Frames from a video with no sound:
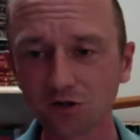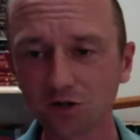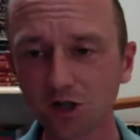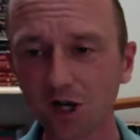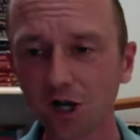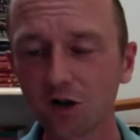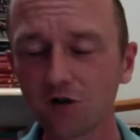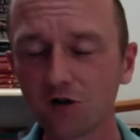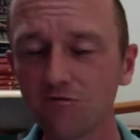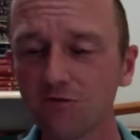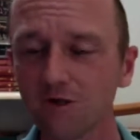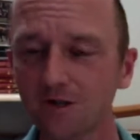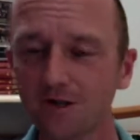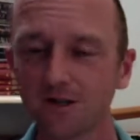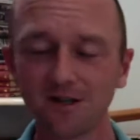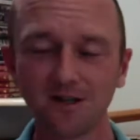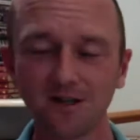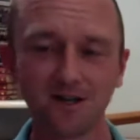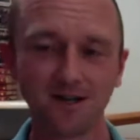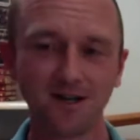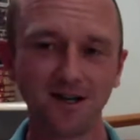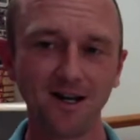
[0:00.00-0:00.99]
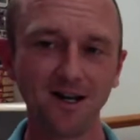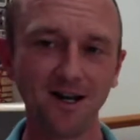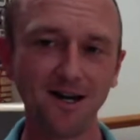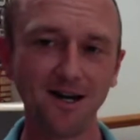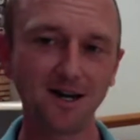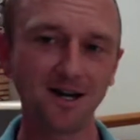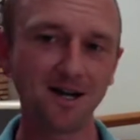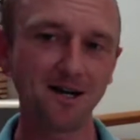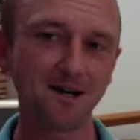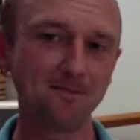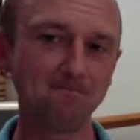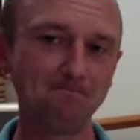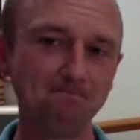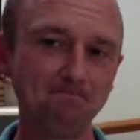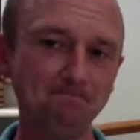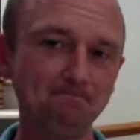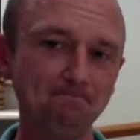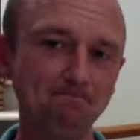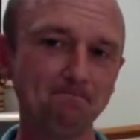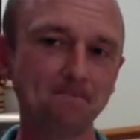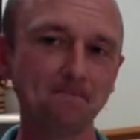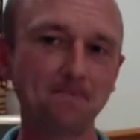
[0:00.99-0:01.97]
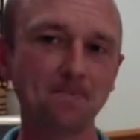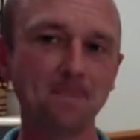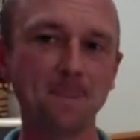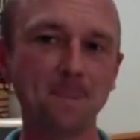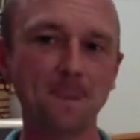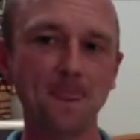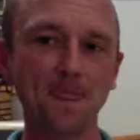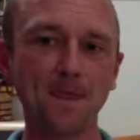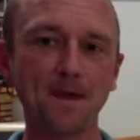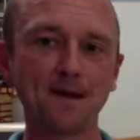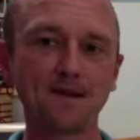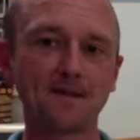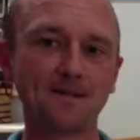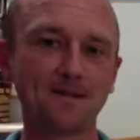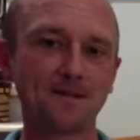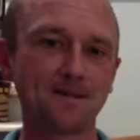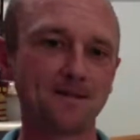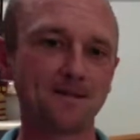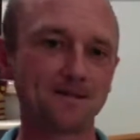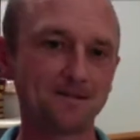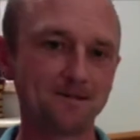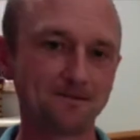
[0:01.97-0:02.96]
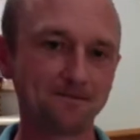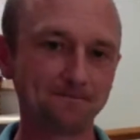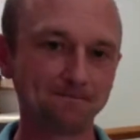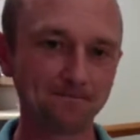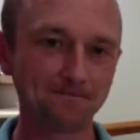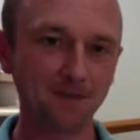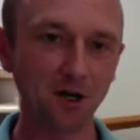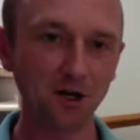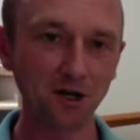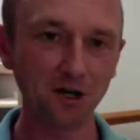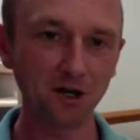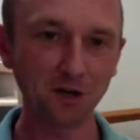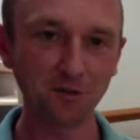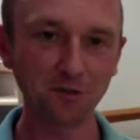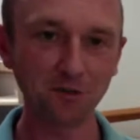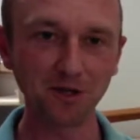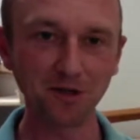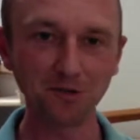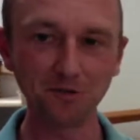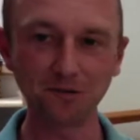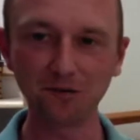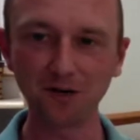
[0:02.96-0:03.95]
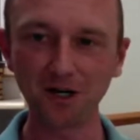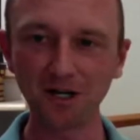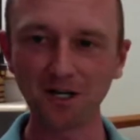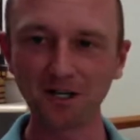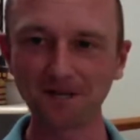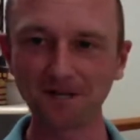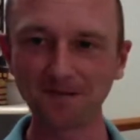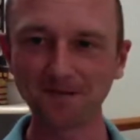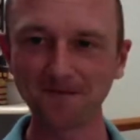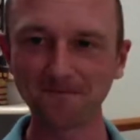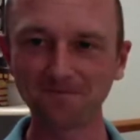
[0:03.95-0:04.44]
So can't help you, I'm afraid.